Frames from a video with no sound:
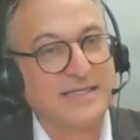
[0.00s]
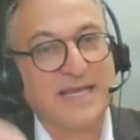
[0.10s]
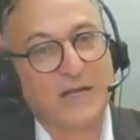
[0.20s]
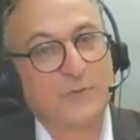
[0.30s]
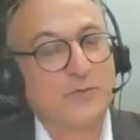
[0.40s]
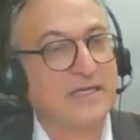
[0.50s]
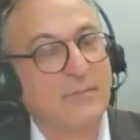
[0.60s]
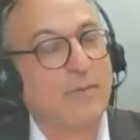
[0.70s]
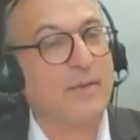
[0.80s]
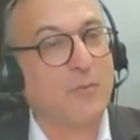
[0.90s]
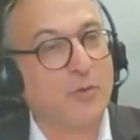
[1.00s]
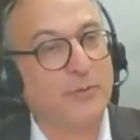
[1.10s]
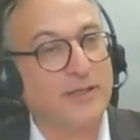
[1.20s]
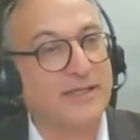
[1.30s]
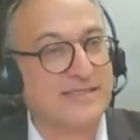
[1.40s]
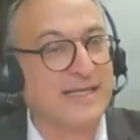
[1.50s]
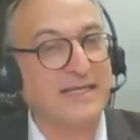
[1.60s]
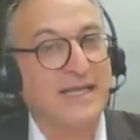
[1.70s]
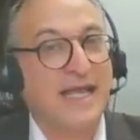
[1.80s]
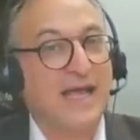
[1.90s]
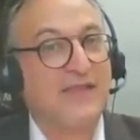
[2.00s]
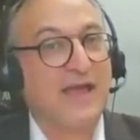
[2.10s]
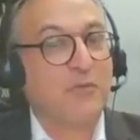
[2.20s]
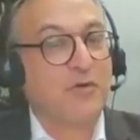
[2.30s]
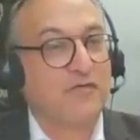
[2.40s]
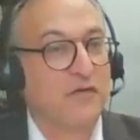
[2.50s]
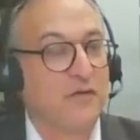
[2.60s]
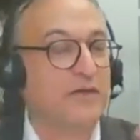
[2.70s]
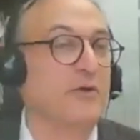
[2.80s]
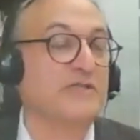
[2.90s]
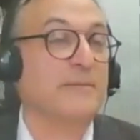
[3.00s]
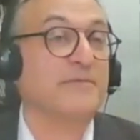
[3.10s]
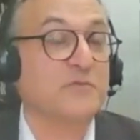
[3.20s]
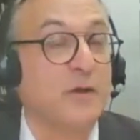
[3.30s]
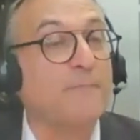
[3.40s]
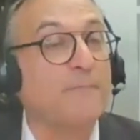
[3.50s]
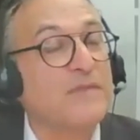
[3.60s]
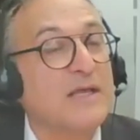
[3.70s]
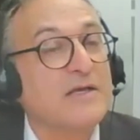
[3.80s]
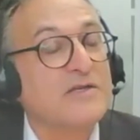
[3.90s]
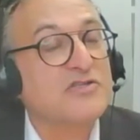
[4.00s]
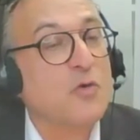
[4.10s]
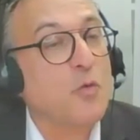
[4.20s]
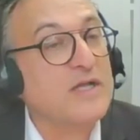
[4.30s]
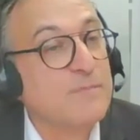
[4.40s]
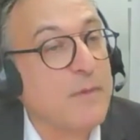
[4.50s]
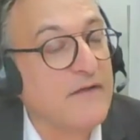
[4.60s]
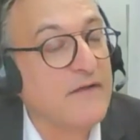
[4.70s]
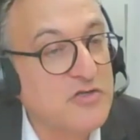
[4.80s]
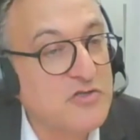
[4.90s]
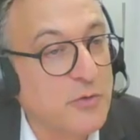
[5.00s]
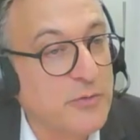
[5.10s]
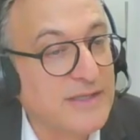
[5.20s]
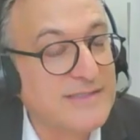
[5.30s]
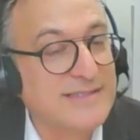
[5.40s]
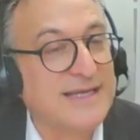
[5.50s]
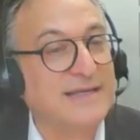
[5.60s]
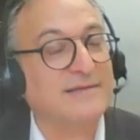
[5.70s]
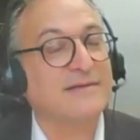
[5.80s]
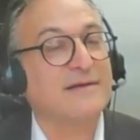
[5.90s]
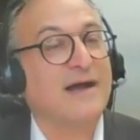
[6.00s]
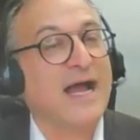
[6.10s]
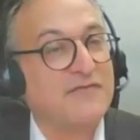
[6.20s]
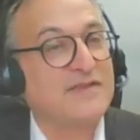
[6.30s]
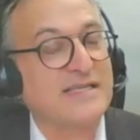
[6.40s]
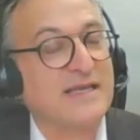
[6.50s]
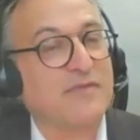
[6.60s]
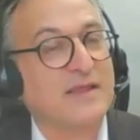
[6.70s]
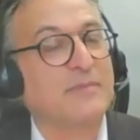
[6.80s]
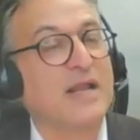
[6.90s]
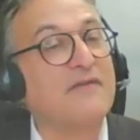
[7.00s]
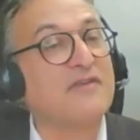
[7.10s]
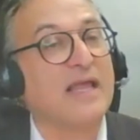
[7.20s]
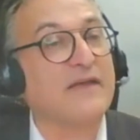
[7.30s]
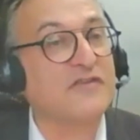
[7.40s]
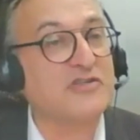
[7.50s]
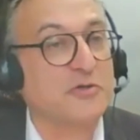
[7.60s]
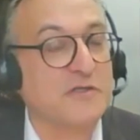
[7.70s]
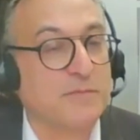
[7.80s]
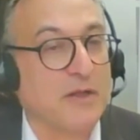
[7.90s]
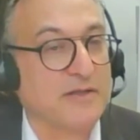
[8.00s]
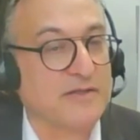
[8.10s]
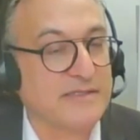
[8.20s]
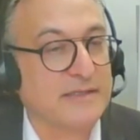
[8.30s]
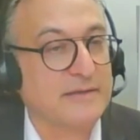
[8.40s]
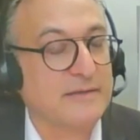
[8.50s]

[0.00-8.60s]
the equity to buy more real estate, and that portfolio goes up as well. So what's my virtual real estate? I have the same thing, but I have a life insurance policy.